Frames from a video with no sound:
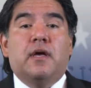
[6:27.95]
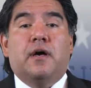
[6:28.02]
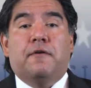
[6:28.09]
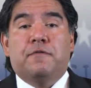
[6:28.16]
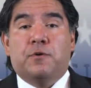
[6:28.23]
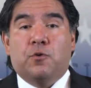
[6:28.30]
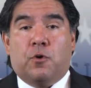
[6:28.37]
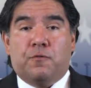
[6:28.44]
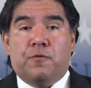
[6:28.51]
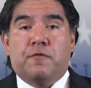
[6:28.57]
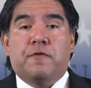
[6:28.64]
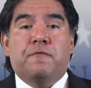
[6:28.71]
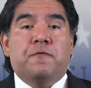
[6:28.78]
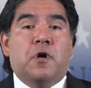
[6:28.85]
of the North
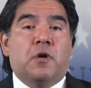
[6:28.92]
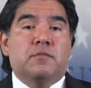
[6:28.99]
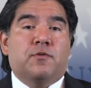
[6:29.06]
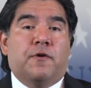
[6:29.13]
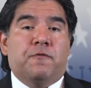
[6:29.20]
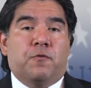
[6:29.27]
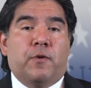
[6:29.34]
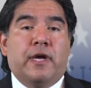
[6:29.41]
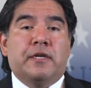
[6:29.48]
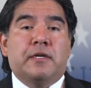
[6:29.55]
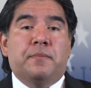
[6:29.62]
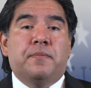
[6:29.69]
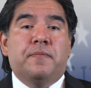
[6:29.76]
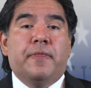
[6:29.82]
River Farms
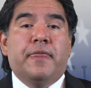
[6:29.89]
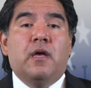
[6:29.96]
referendum,